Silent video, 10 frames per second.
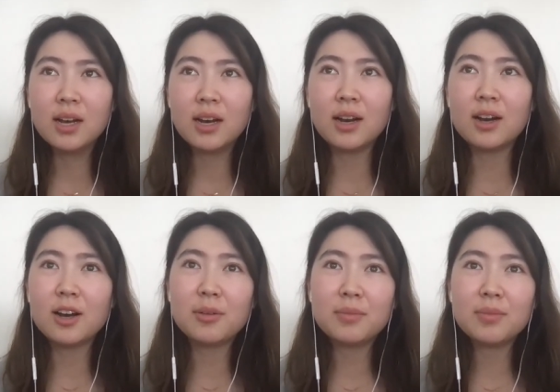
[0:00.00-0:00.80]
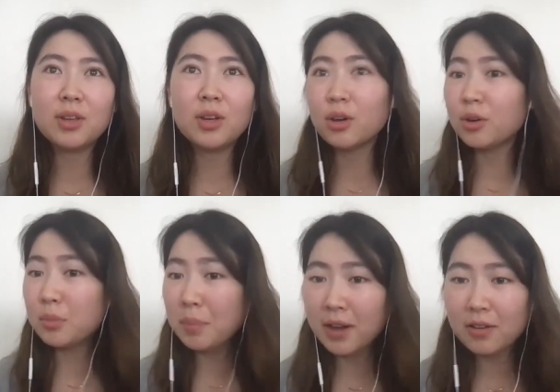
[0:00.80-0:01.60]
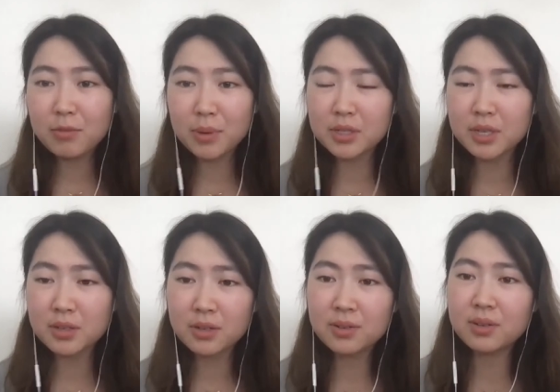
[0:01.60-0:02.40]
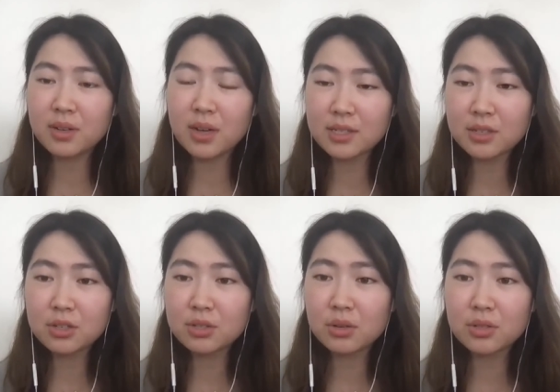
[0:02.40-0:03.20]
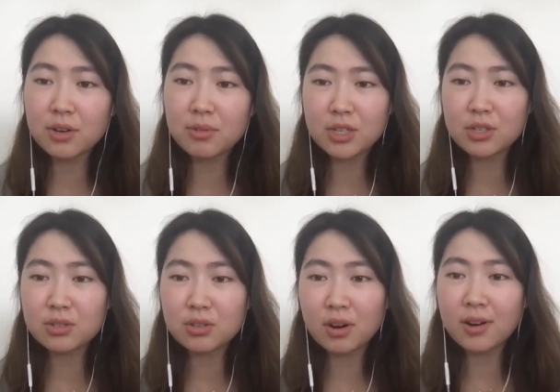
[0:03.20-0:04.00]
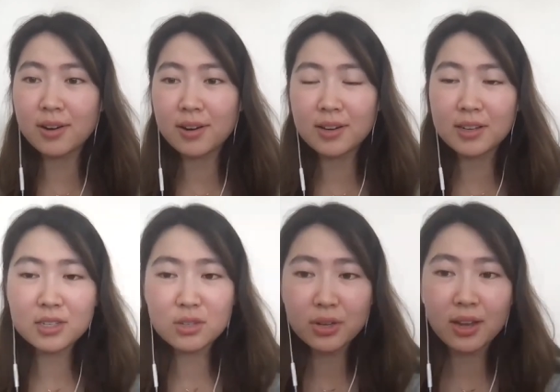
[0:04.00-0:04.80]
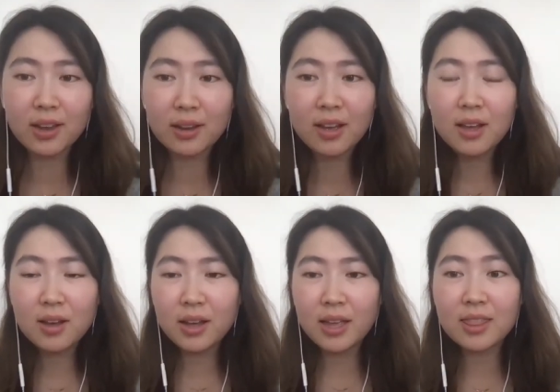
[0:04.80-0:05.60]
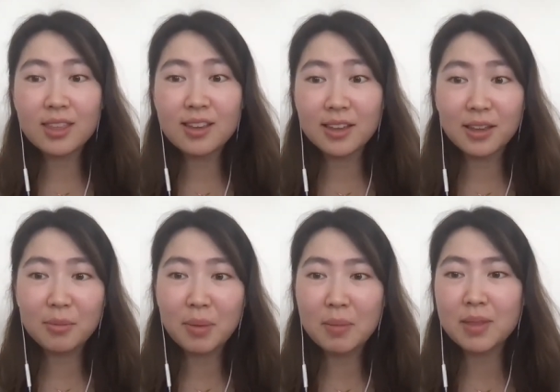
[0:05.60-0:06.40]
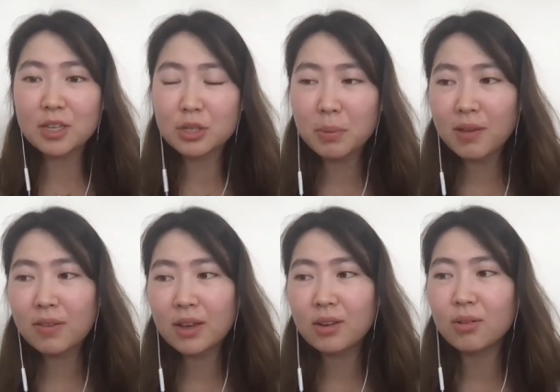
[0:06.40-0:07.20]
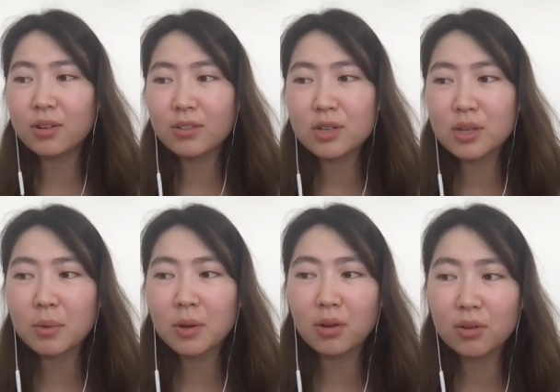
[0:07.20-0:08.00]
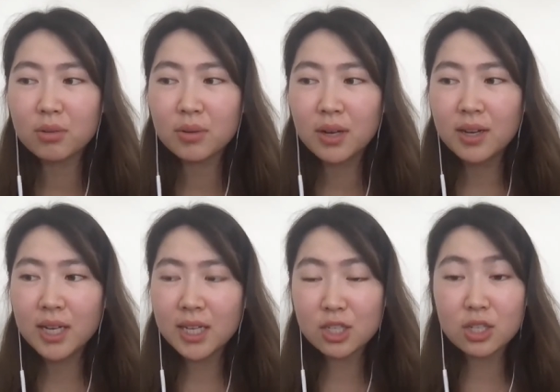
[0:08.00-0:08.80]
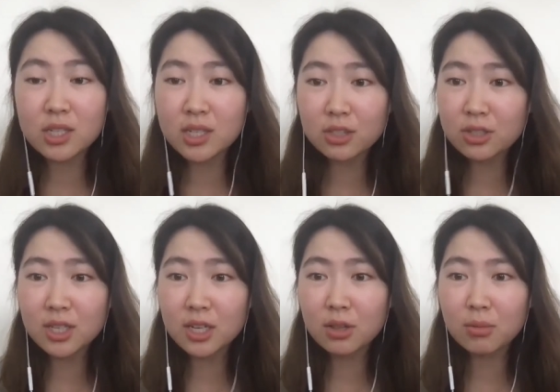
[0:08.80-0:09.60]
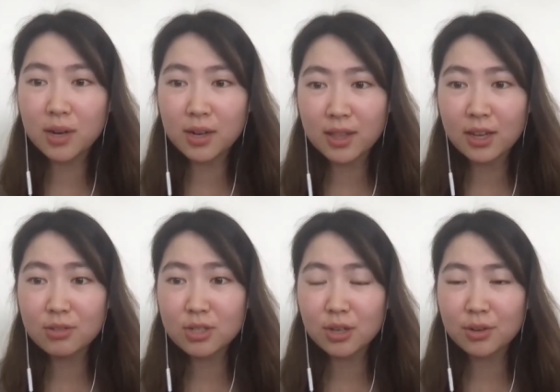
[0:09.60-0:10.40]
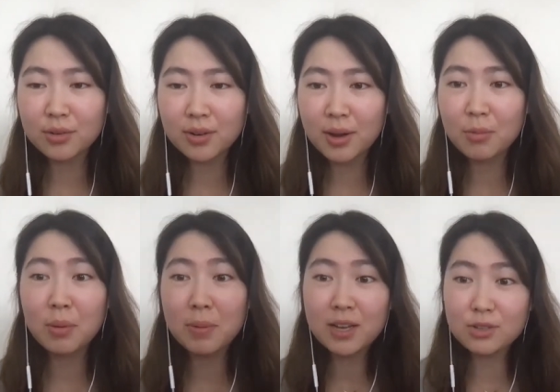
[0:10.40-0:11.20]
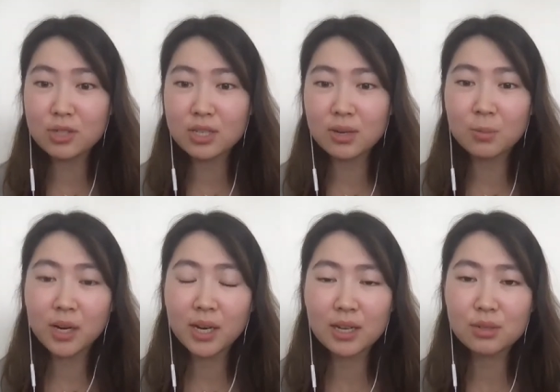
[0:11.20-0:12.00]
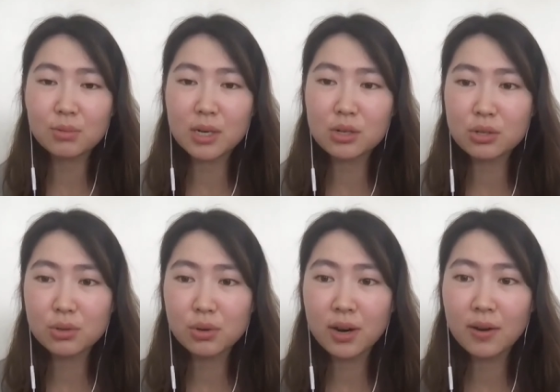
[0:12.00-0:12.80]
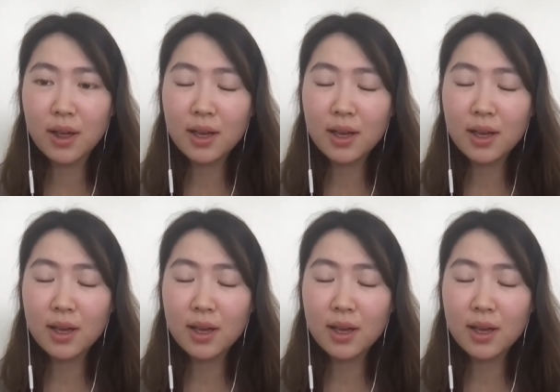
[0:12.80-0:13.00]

um, you know, who might have worked at a, as an associate registrar and is looking and thinking maybe they should pivot, or for someone who is just interested in the work that you do and would be interested in working as a registrar,